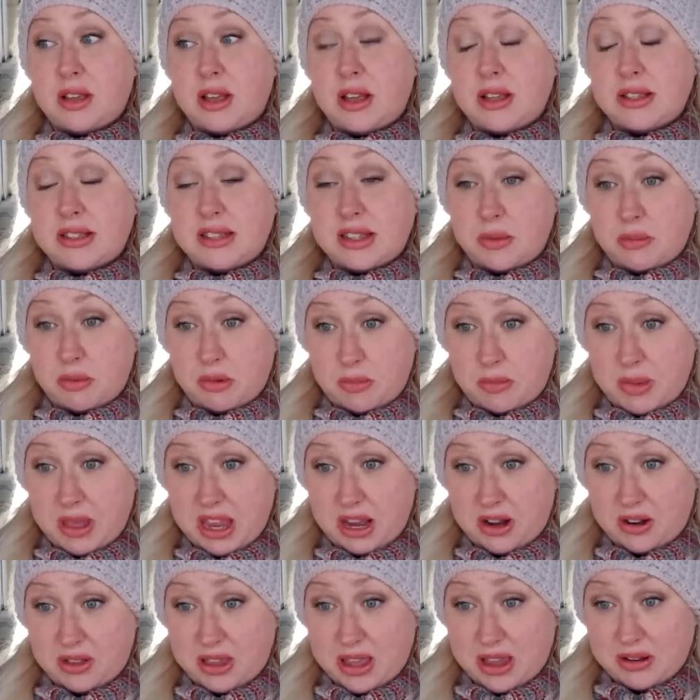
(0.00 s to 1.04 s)
a separate
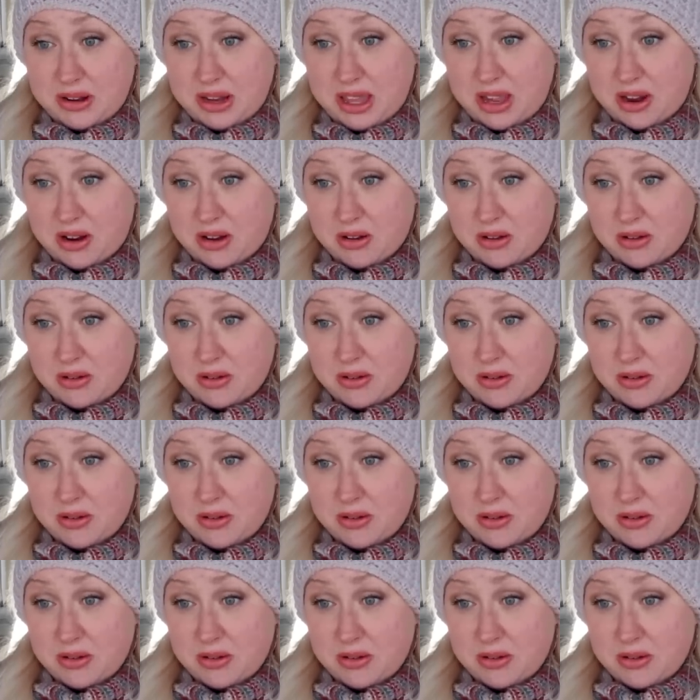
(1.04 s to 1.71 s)
panel out here